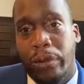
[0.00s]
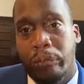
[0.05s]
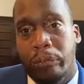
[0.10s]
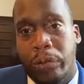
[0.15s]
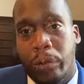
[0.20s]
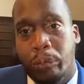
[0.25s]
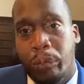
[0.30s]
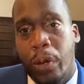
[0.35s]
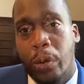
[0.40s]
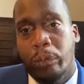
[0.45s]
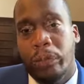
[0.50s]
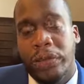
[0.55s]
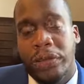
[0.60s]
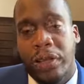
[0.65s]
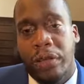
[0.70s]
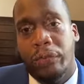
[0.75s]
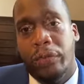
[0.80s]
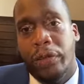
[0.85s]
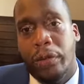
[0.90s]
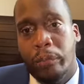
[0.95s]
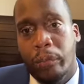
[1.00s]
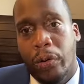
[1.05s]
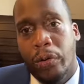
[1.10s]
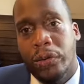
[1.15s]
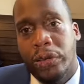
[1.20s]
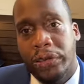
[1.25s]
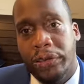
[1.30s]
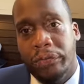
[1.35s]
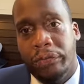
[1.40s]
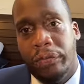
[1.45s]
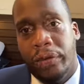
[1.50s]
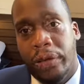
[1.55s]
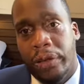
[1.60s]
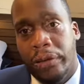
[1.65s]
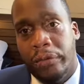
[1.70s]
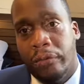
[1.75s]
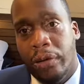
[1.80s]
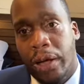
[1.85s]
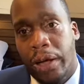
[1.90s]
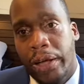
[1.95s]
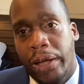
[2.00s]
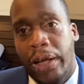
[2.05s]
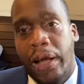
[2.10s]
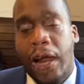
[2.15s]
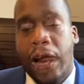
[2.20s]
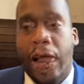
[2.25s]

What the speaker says: the purpose of an emergency fund, right?